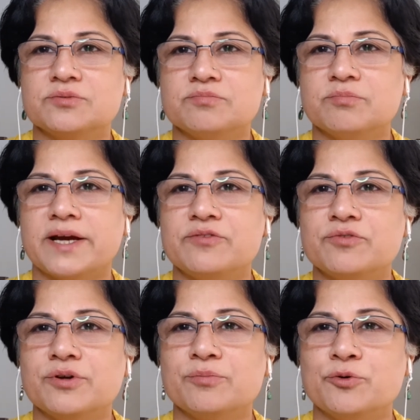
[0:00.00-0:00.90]

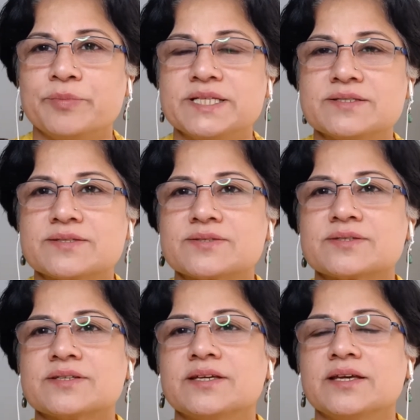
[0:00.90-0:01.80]
mindful moments.
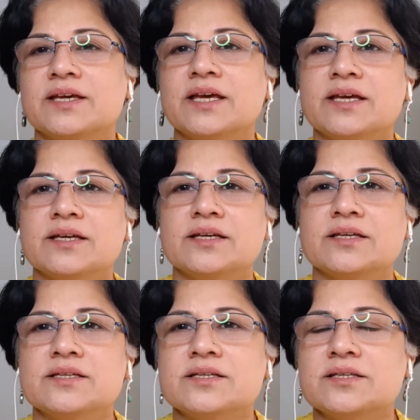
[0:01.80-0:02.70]

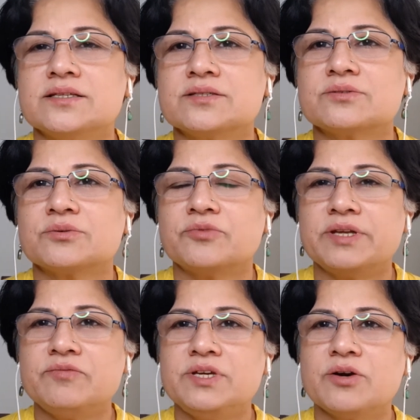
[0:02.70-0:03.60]
So
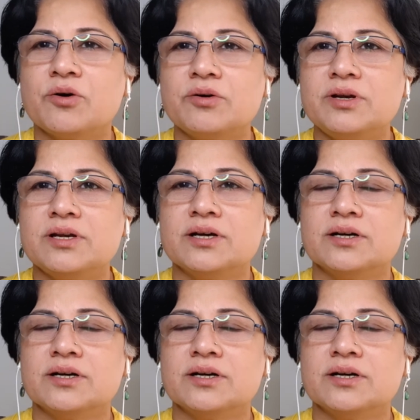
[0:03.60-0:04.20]
when we all,